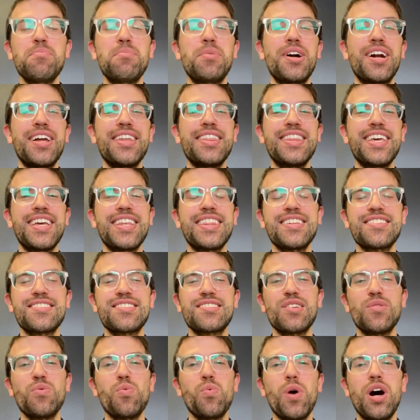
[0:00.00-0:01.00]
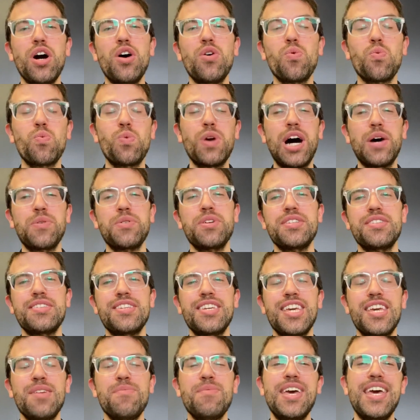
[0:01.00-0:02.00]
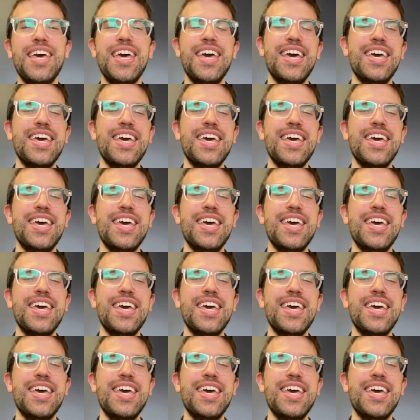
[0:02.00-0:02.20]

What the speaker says: but I think this is a well-rounded team.